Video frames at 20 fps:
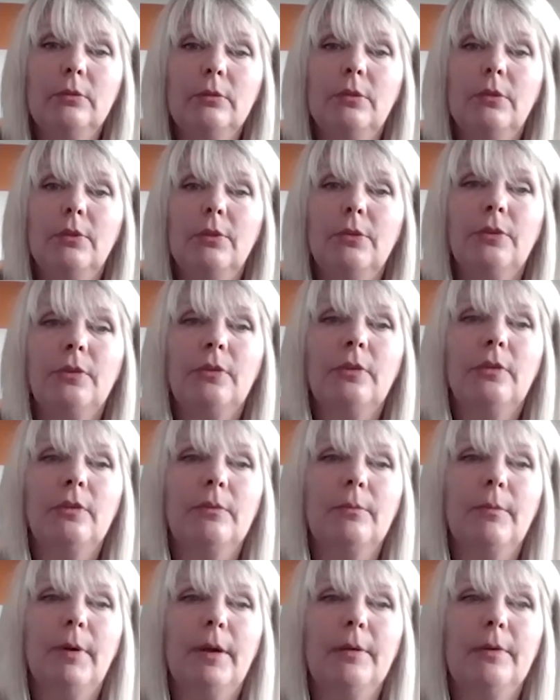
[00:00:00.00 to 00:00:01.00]
There's
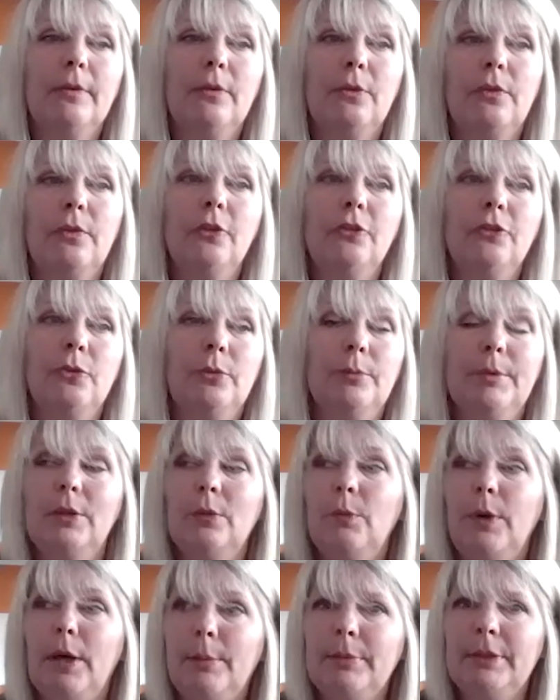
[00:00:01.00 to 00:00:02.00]
my association will be
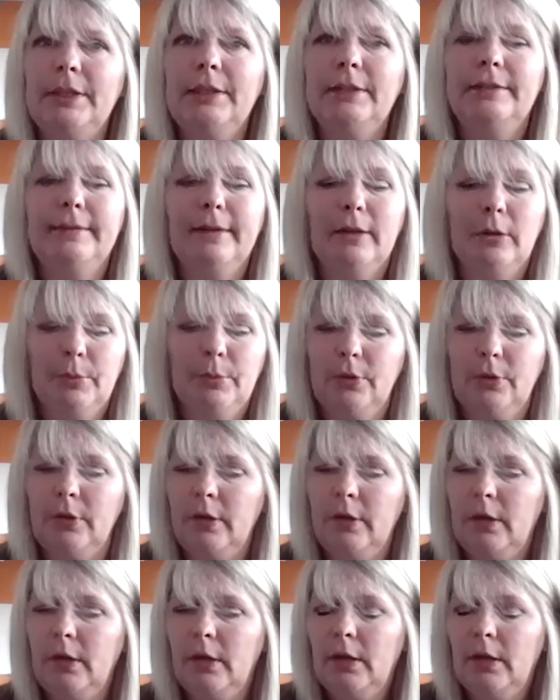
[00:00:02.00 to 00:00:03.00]
in Wembley, Delburn,
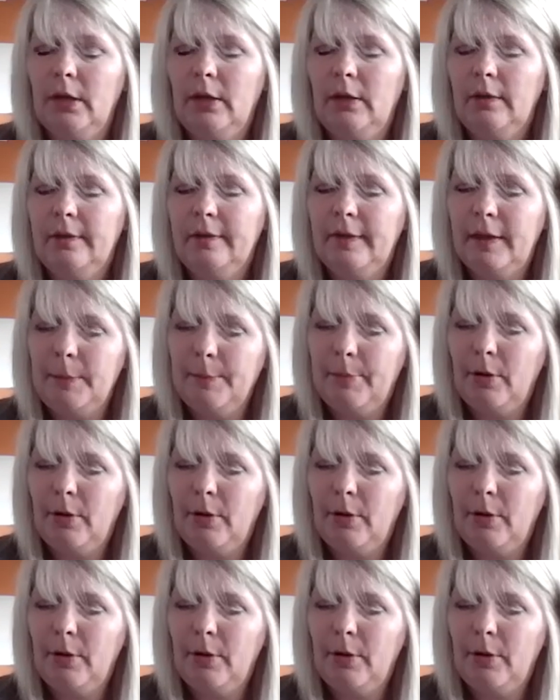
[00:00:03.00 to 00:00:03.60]
St.